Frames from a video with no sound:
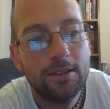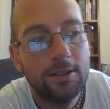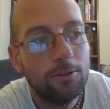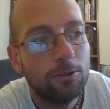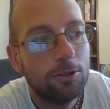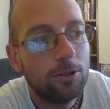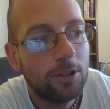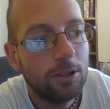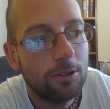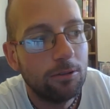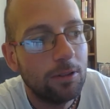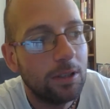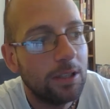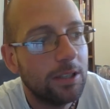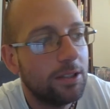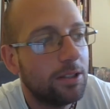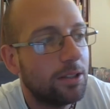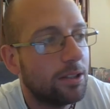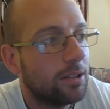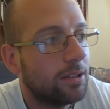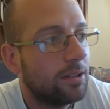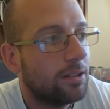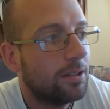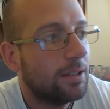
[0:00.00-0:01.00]
There was no
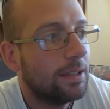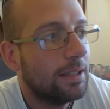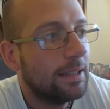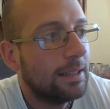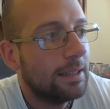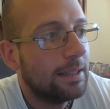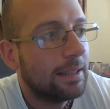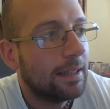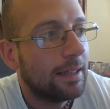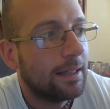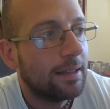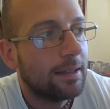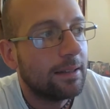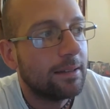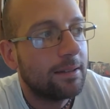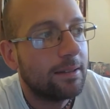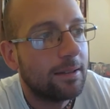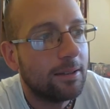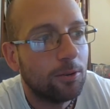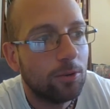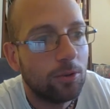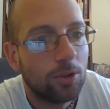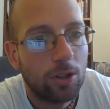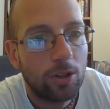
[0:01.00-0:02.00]
religious
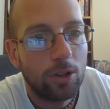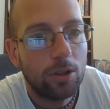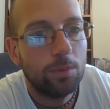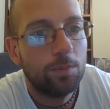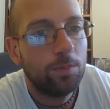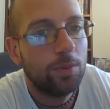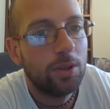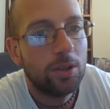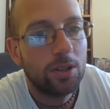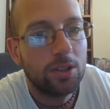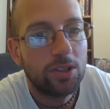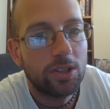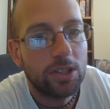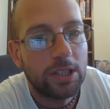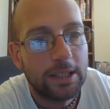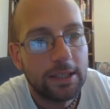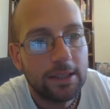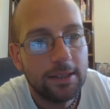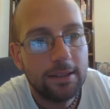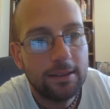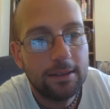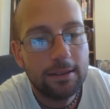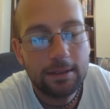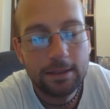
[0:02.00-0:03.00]
acts. It was all pure
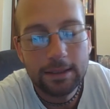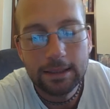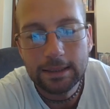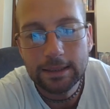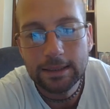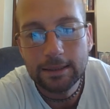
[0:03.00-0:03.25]
science.